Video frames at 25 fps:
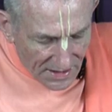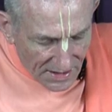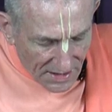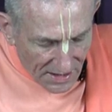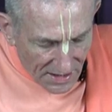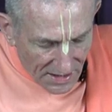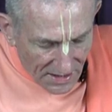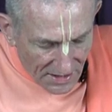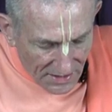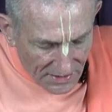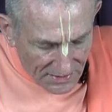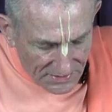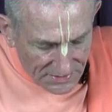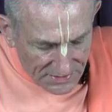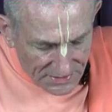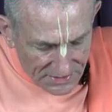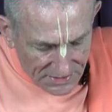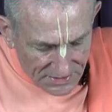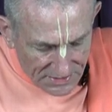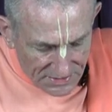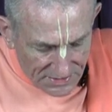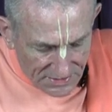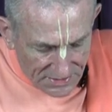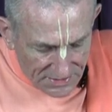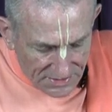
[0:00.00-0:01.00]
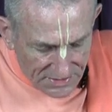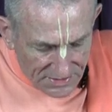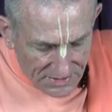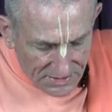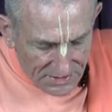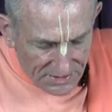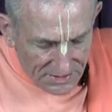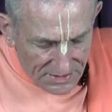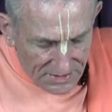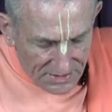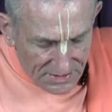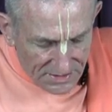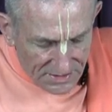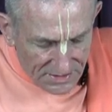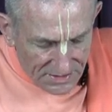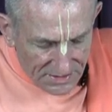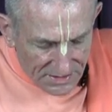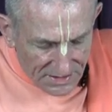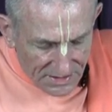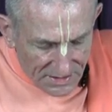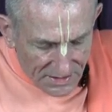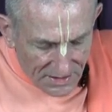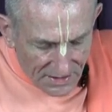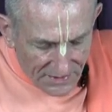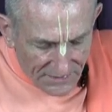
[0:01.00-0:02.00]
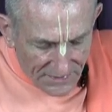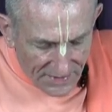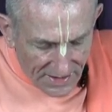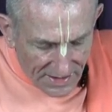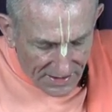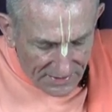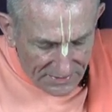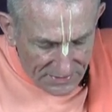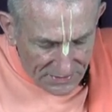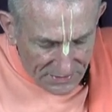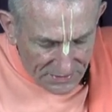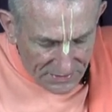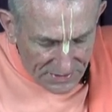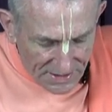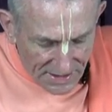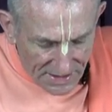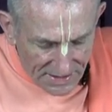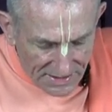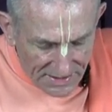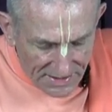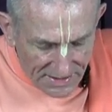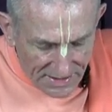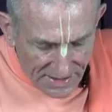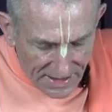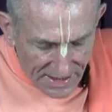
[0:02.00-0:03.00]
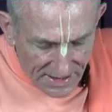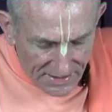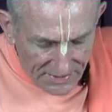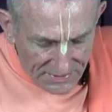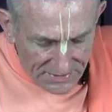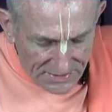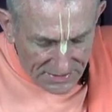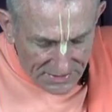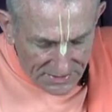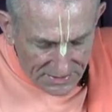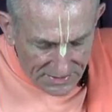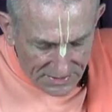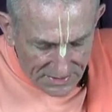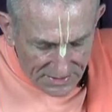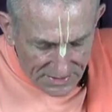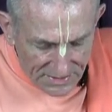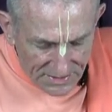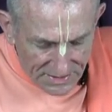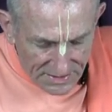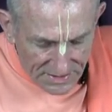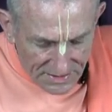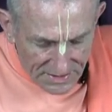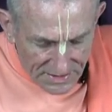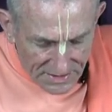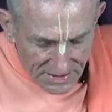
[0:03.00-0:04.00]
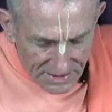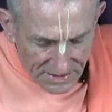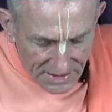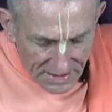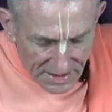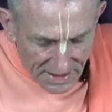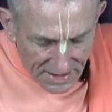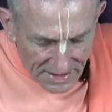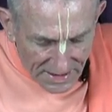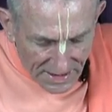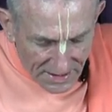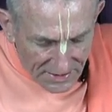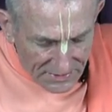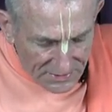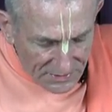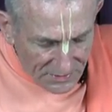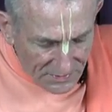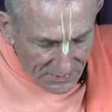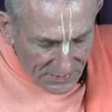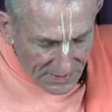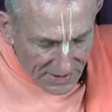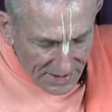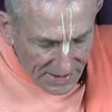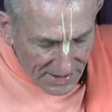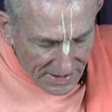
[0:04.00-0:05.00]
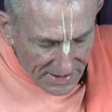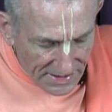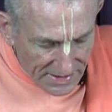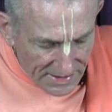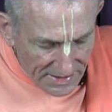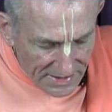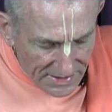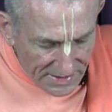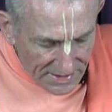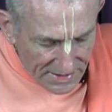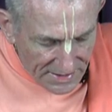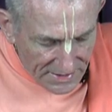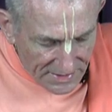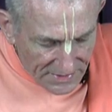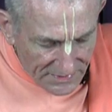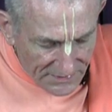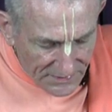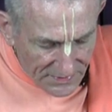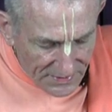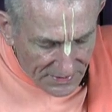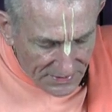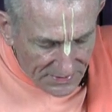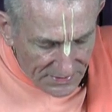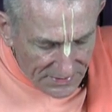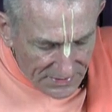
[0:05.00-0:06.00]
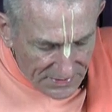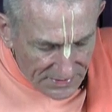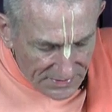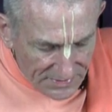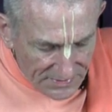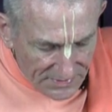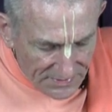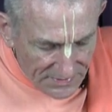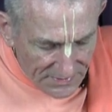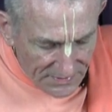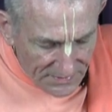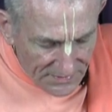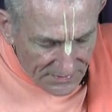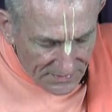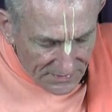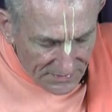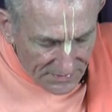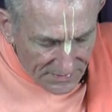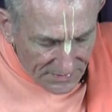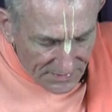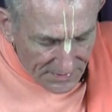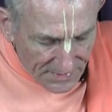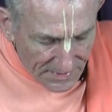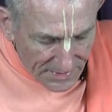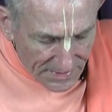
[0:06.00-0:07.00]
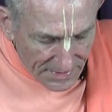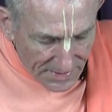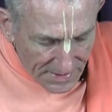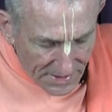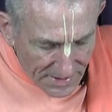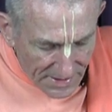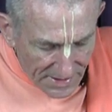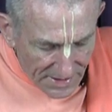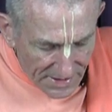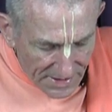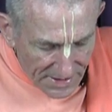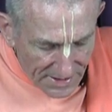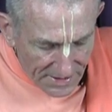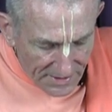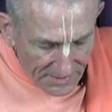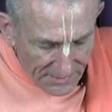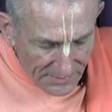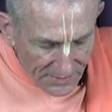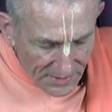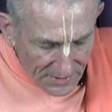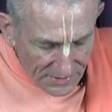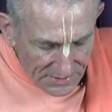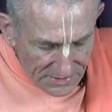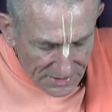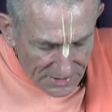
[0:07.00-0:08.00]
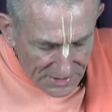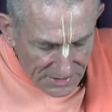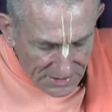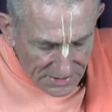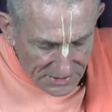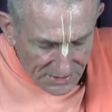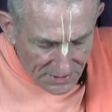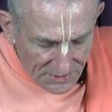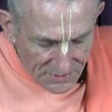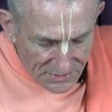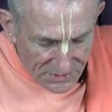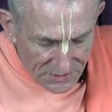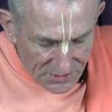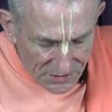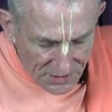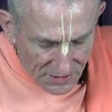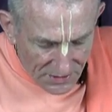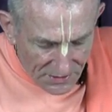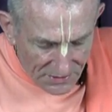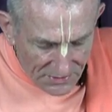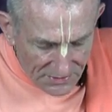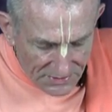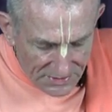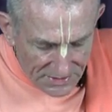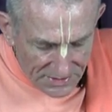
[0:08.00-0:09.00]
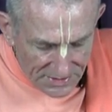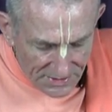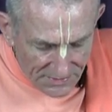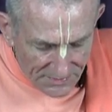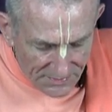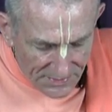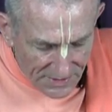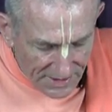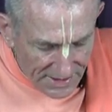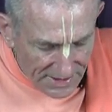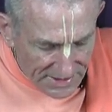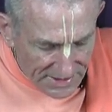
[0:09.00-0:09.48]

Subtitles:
arts of how to tend the cows and how to play the flute. He composes his own songs and